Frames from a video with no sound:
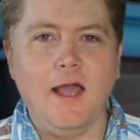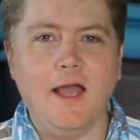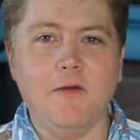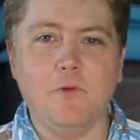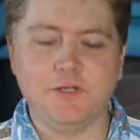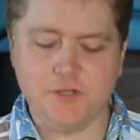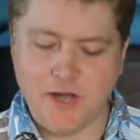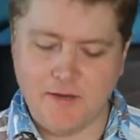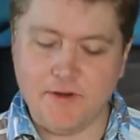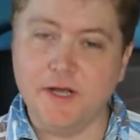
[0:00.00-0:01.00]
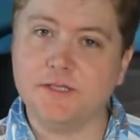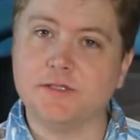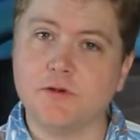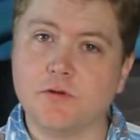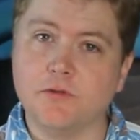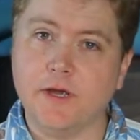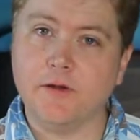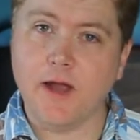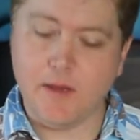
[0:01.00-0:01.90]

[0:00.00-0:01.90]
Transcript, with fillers: And once you have a nice circle that you're